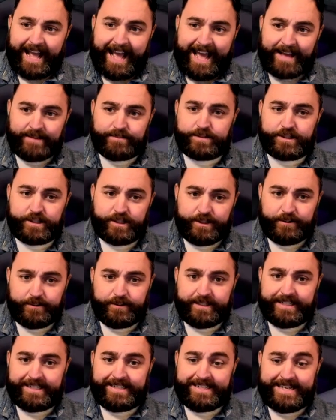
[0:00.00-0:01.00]

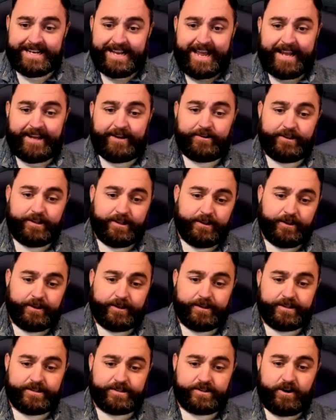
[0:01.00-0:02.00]
absolutely nailed the look
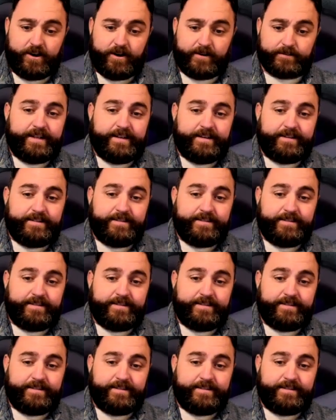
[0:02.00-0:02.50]
of this car.